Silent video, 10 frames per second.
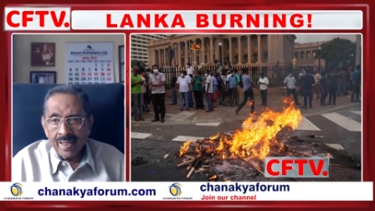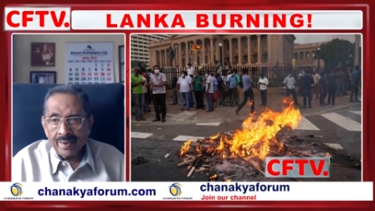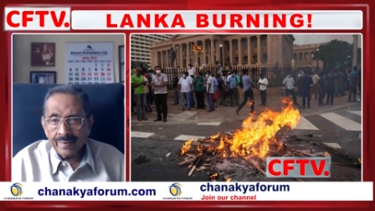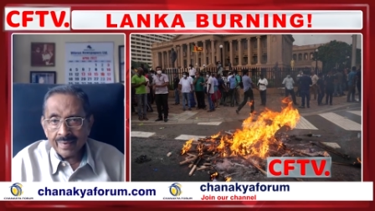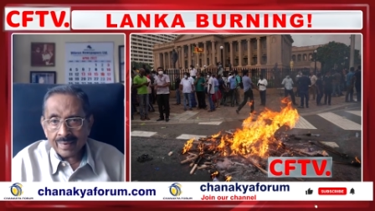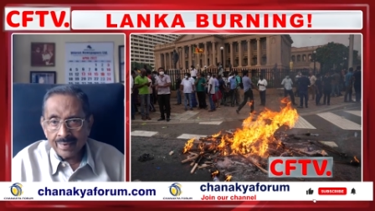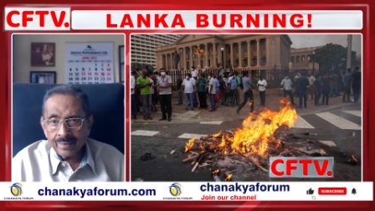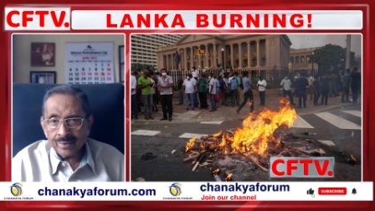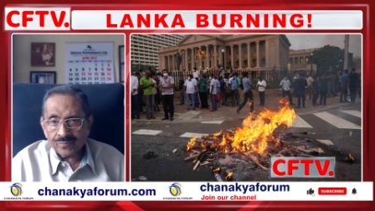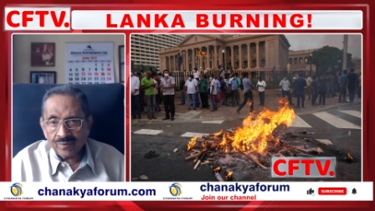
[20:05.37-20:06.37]
And the kind
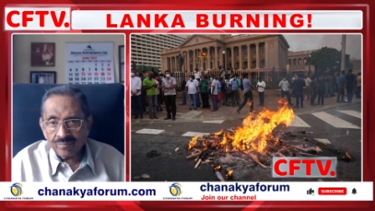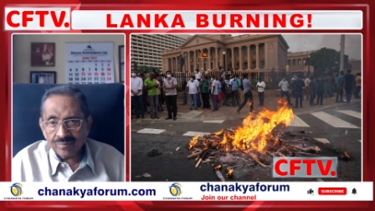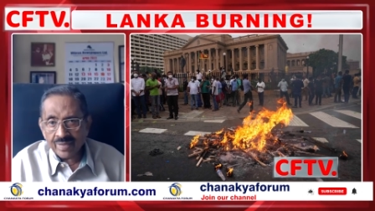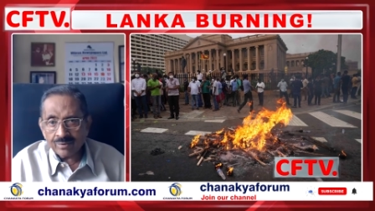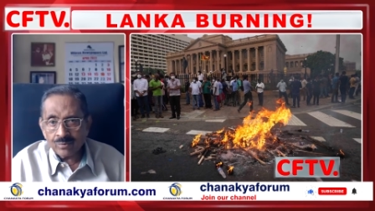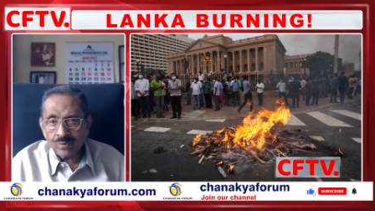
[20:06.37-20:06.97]
of service that you